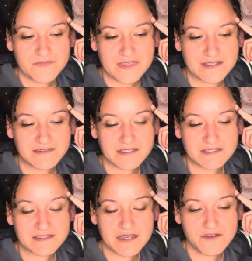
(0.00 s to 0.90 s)
It's like
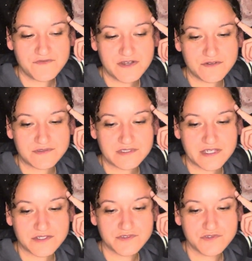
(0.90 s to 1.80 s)
this Hierophant was
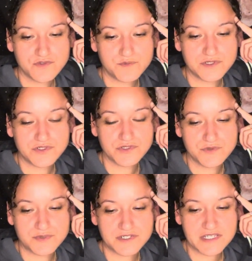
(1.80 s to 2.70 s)
like super
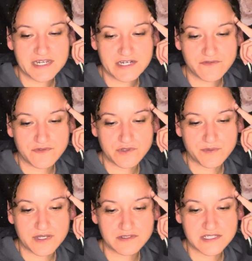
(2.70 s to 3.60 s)
duper careful
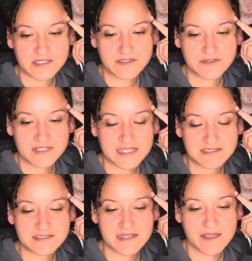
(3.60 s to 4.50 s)
about like their
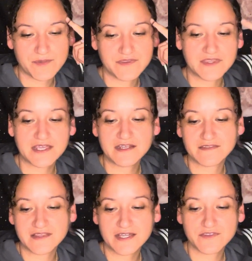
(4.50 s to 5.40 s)
next step, and they didn't
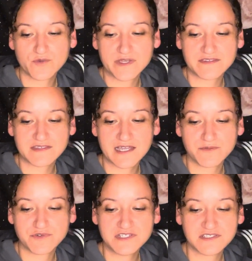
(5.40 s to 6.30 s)
like the way this High
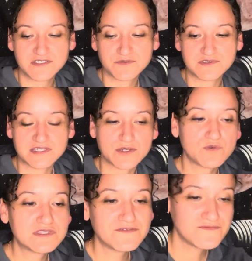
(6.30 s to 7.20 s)
Priestess was like,
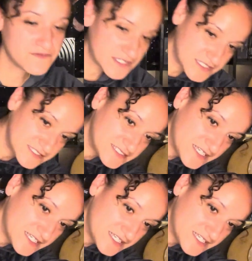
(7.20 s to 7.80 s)
what the fuck is